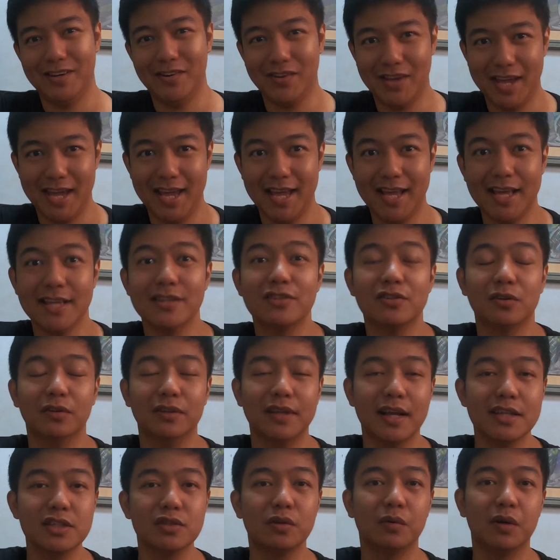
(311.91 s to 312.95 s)
Okay, so
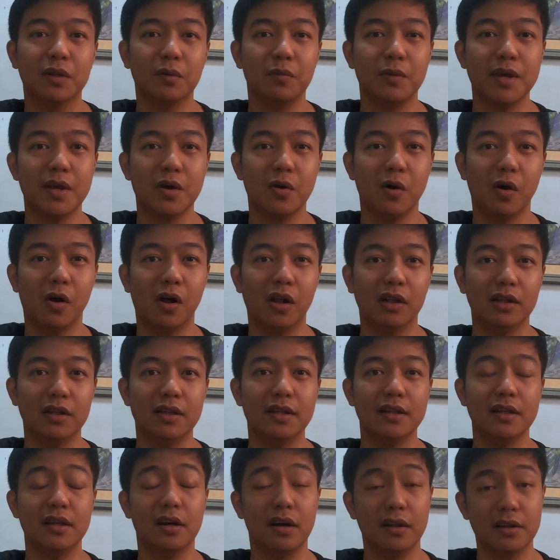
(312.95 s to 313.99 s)
that's what we call
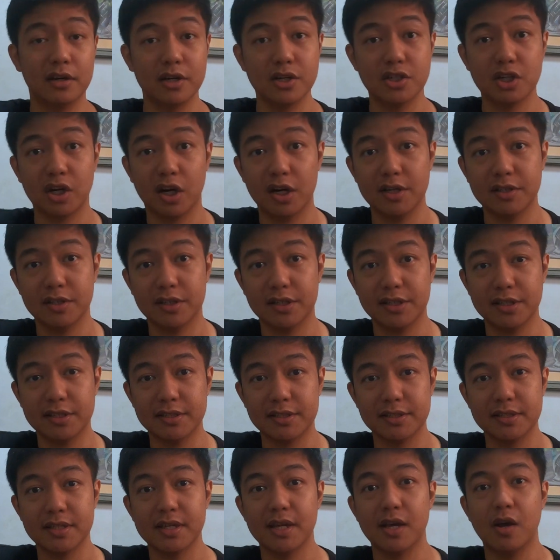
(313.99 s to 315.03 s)
the other
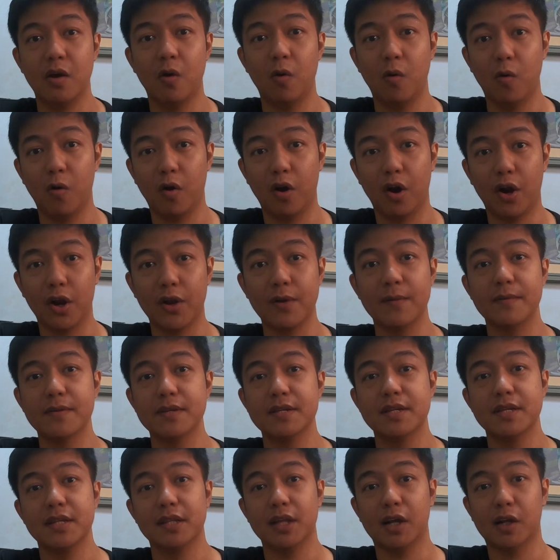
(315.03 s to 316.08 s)
charges or
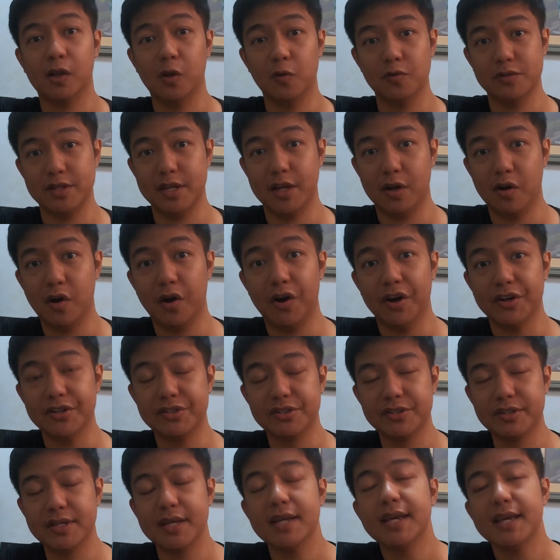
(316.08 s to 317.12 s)
the closing cost.